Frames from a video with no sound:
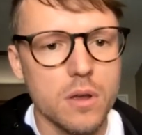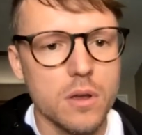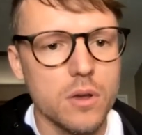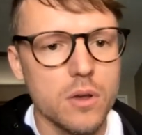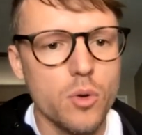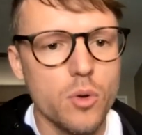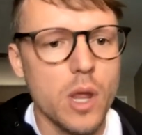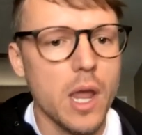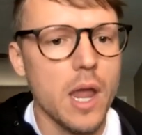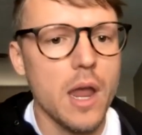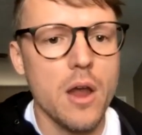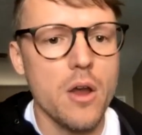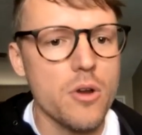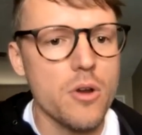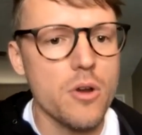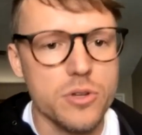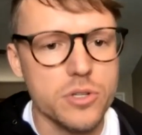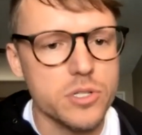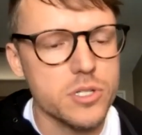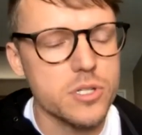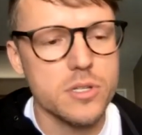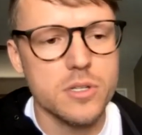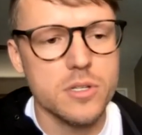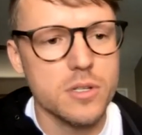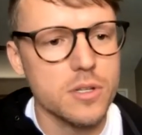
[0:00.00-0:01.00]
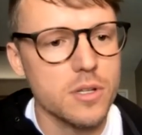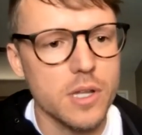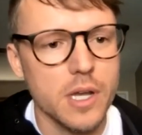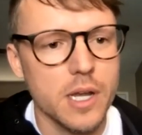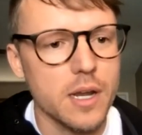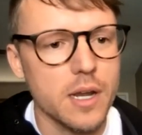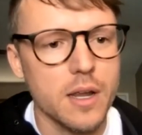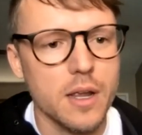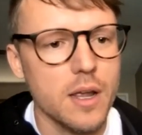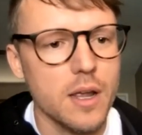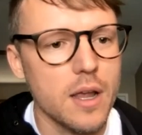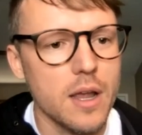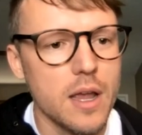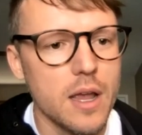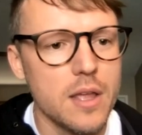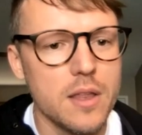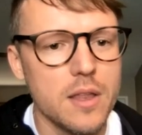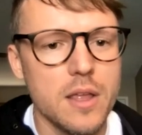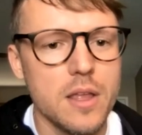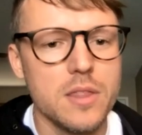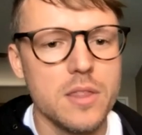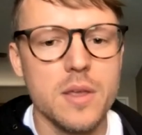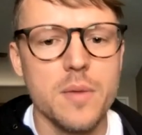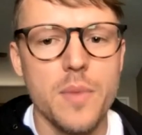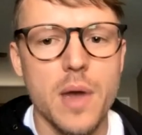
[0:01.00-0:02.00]
Who cares? Like,
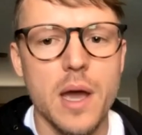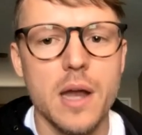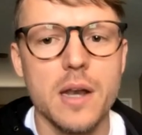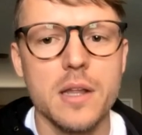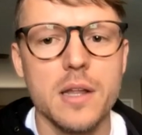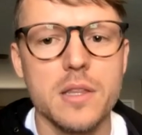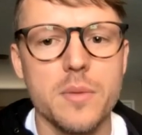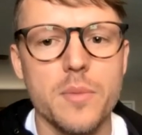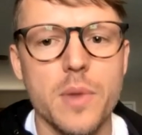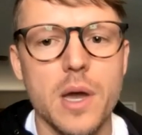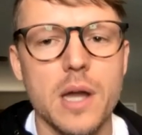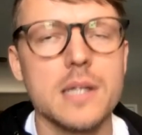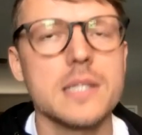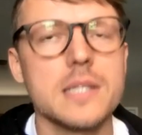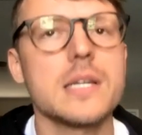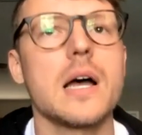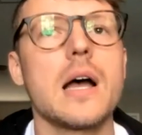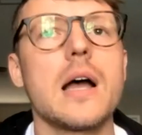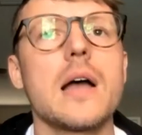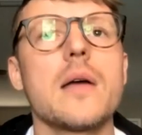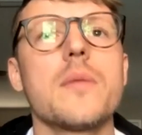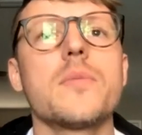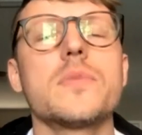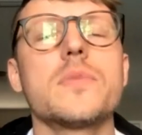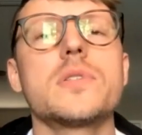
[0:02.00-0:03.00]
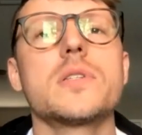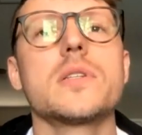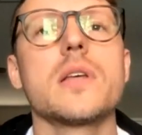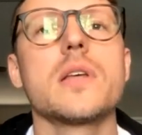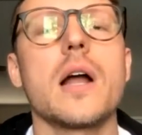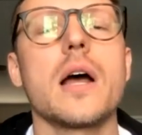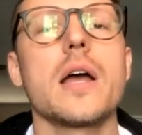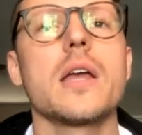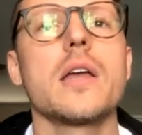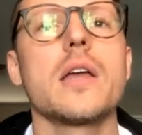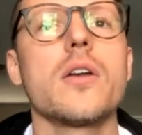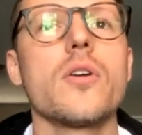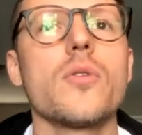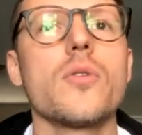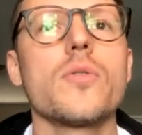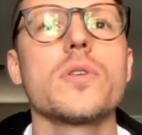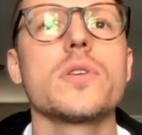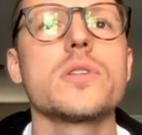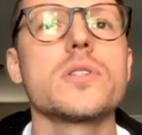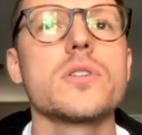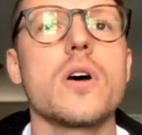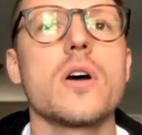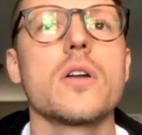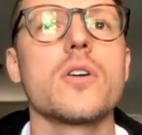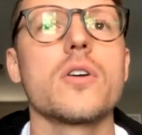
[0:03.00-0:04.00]
and the amount of times that I hear
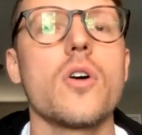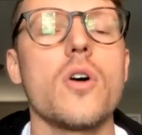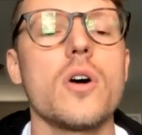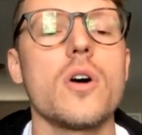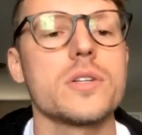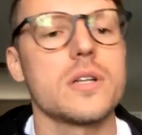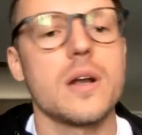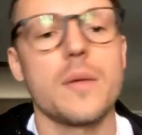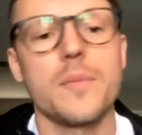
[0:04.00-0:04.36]
this on calls,